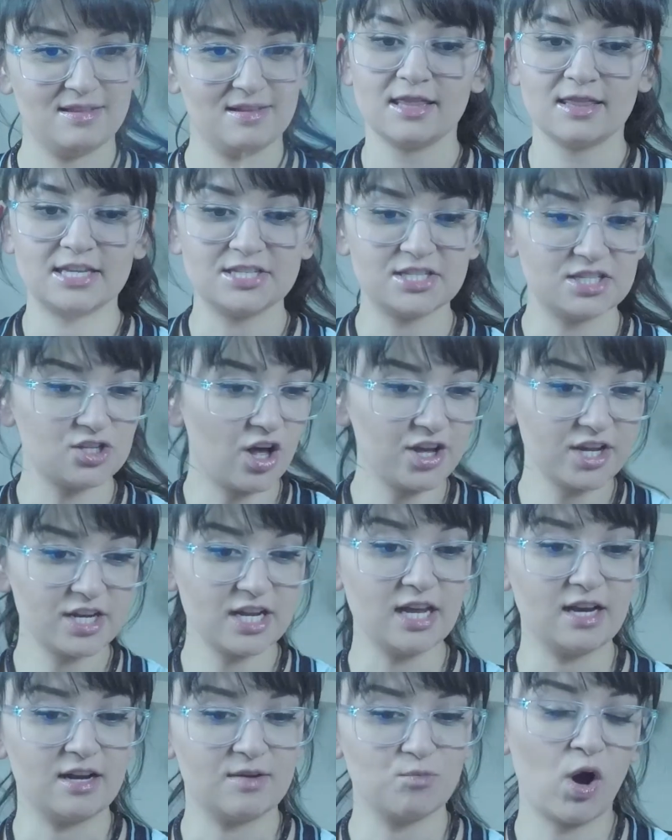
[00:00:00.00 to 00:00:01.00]
This is all you
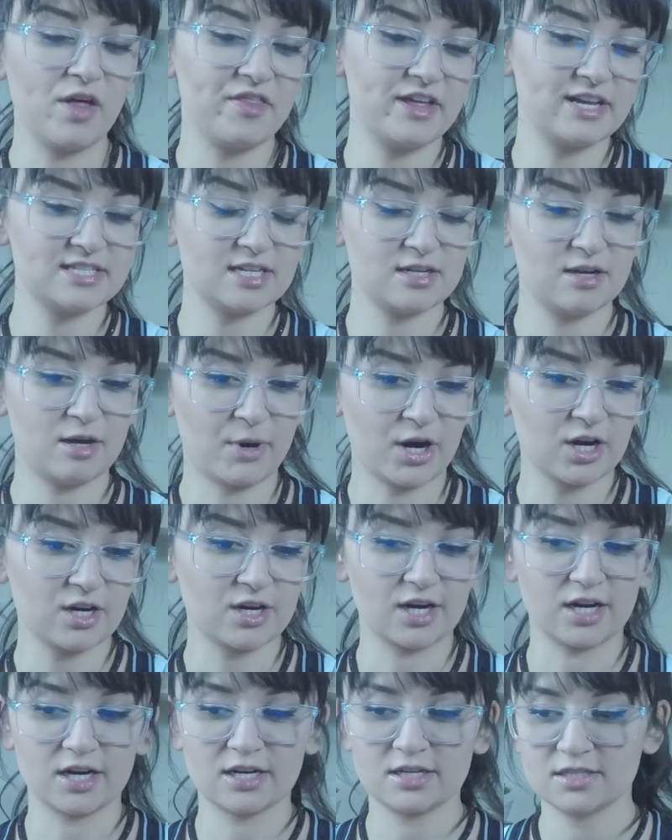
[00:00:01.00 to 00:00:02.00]
need. Well, this and a marker.